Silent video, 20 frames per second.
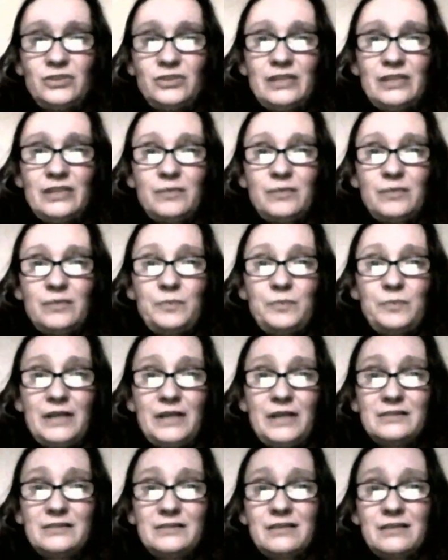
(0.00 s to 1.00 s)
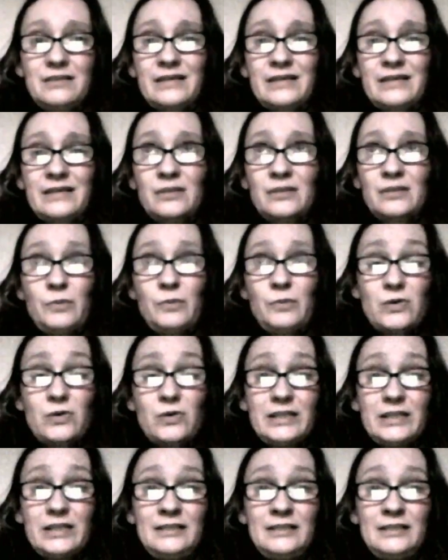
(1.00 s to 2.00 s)
that are
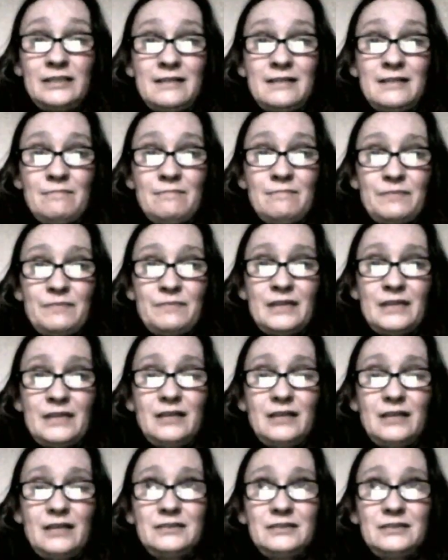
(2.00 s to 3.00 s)
boring, that